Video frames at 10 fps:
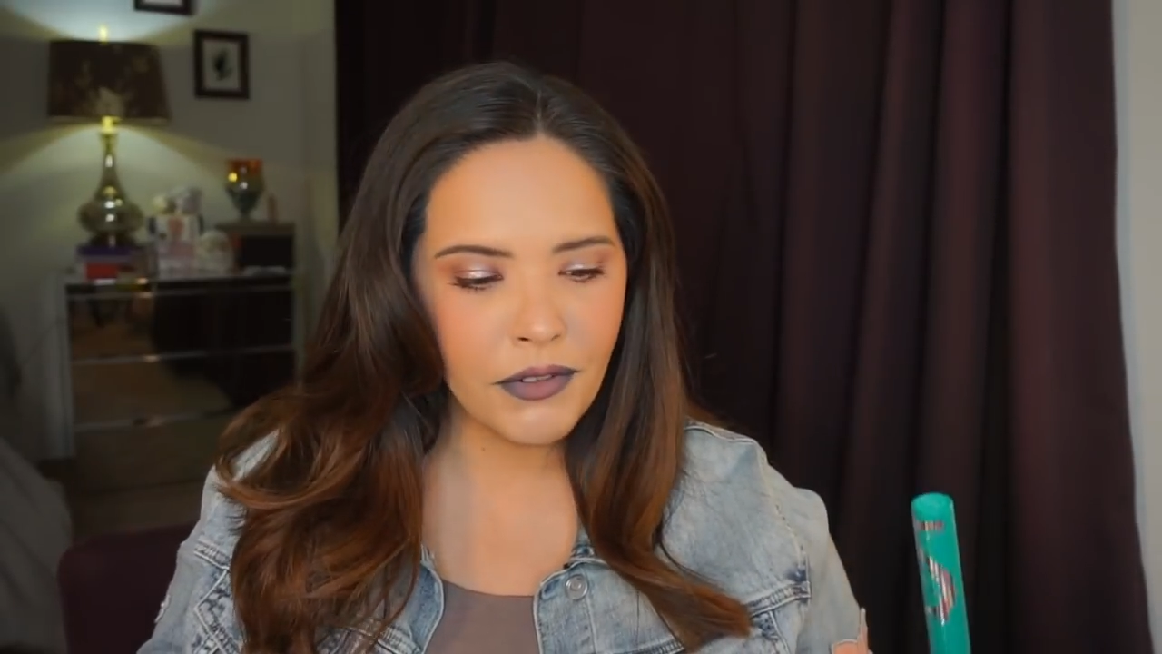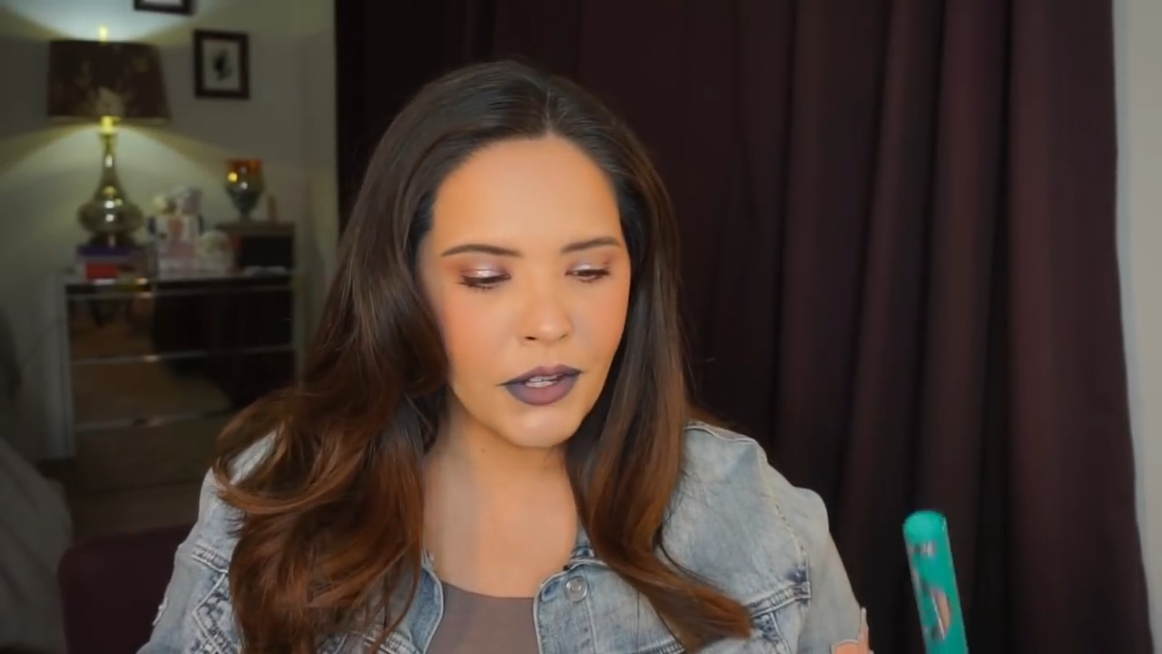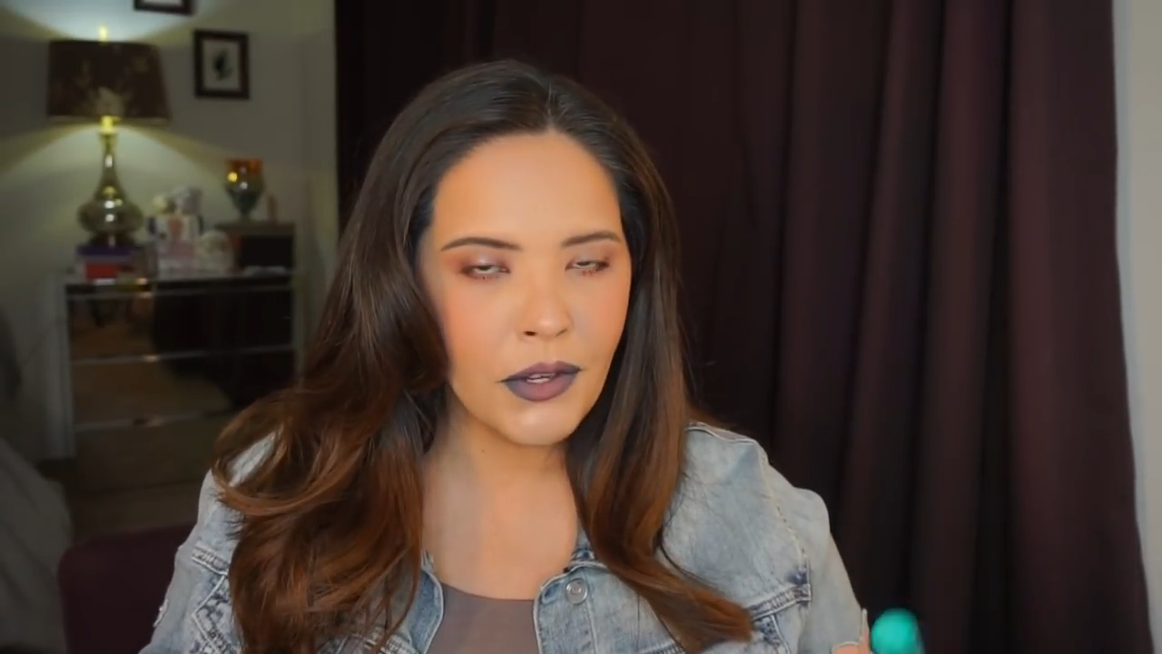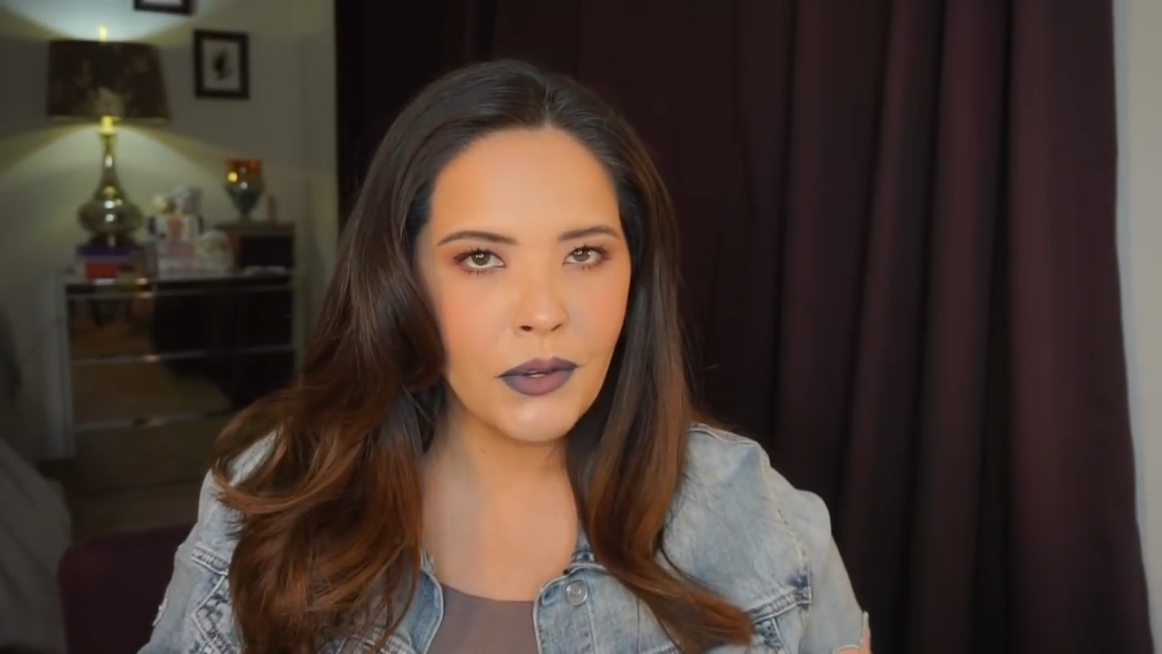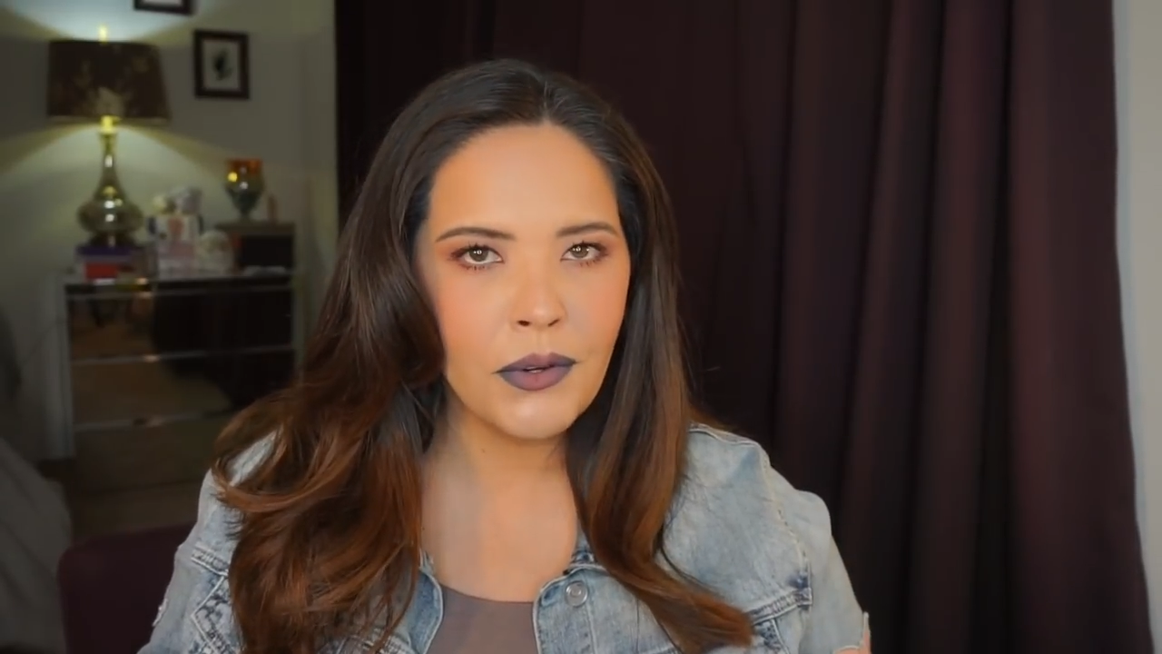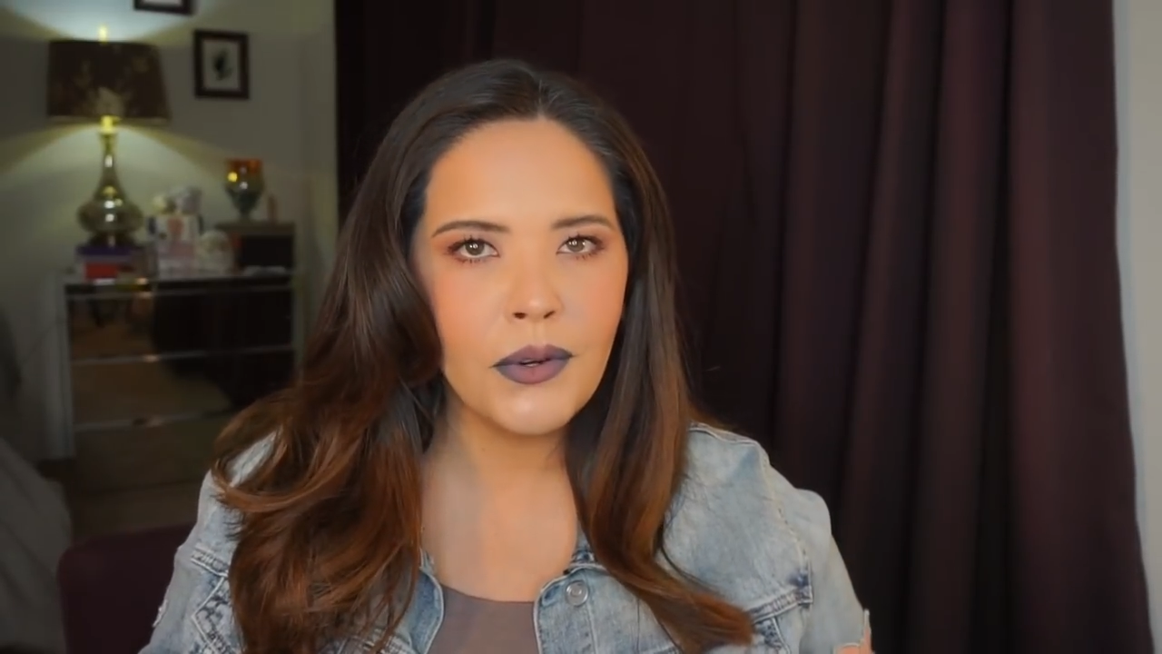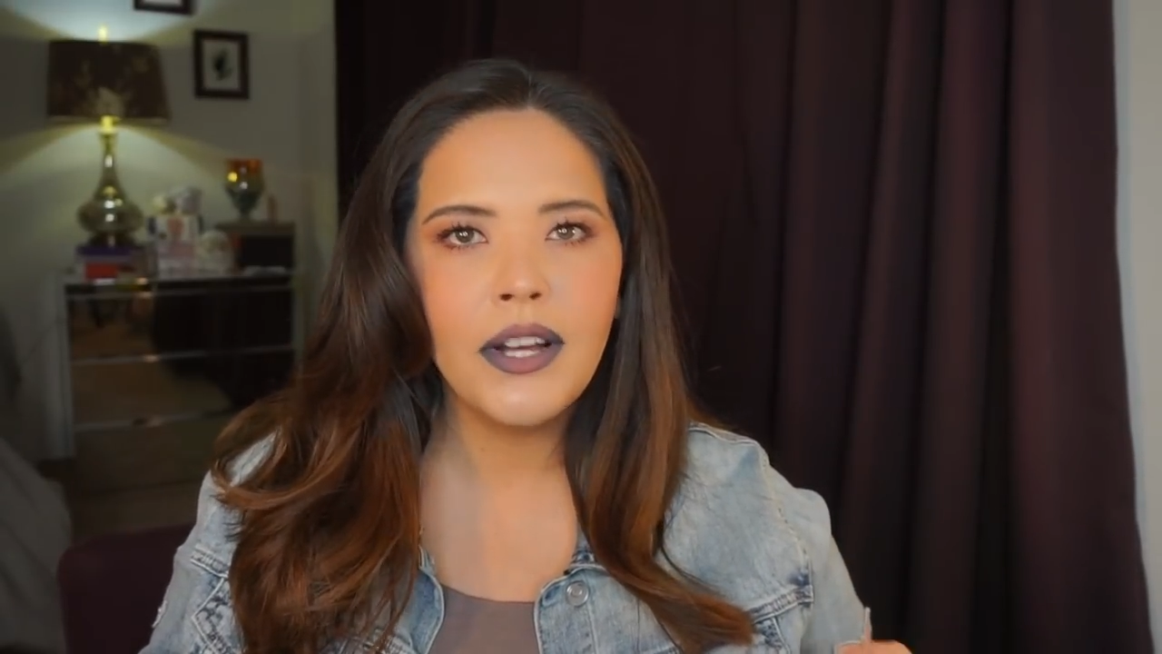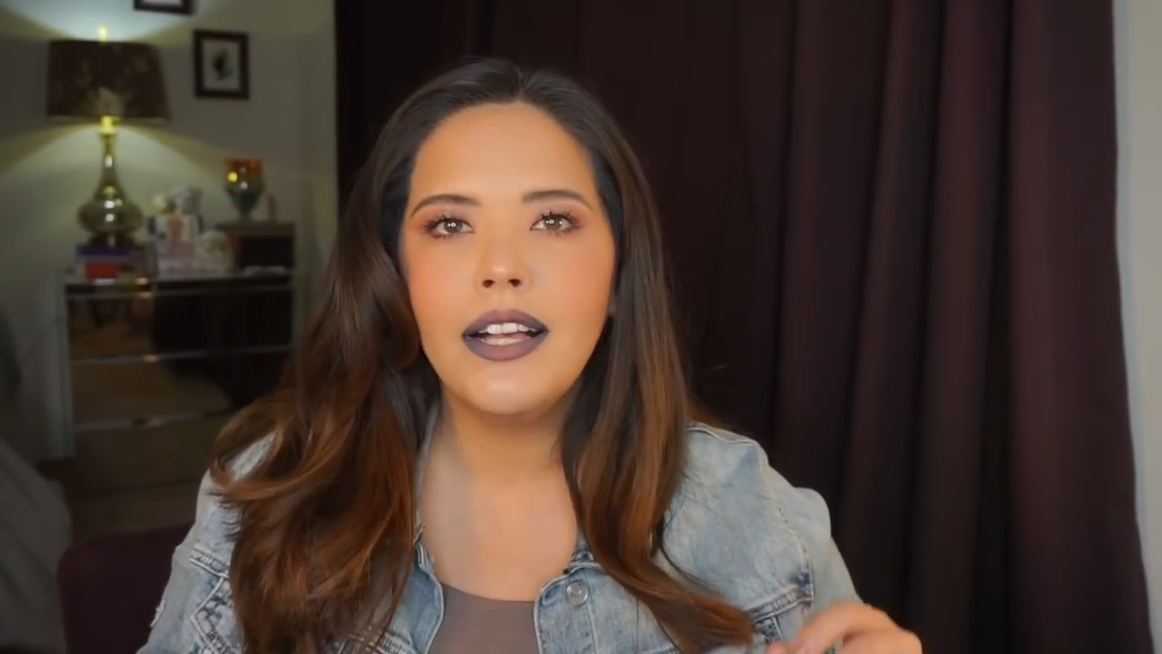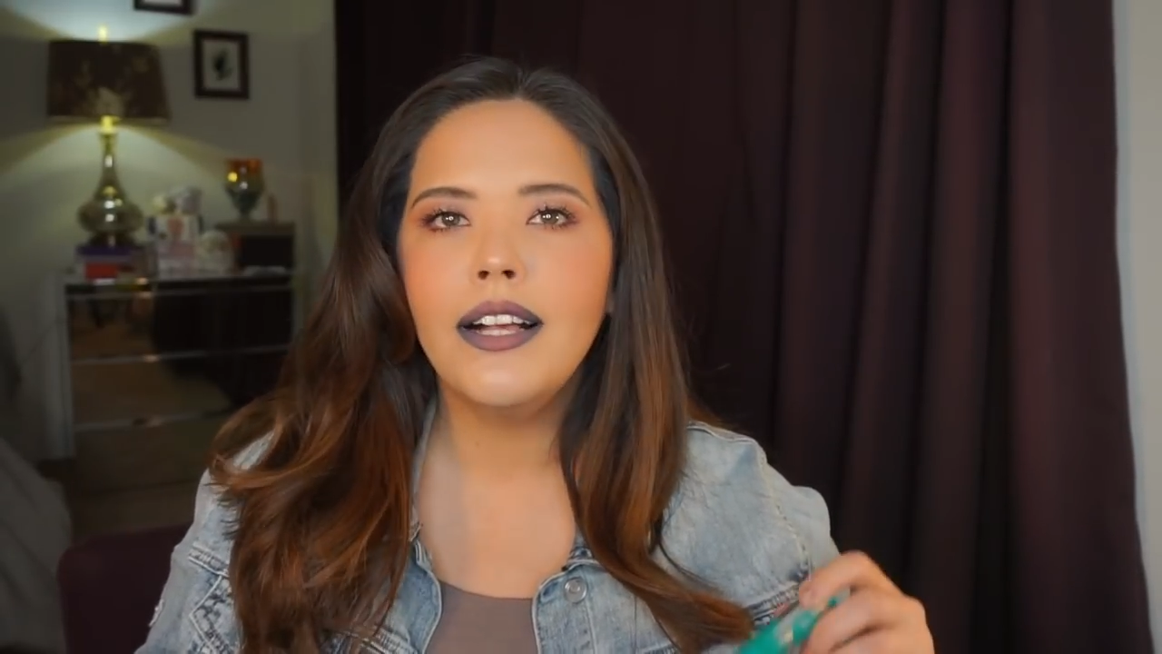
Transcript: for you.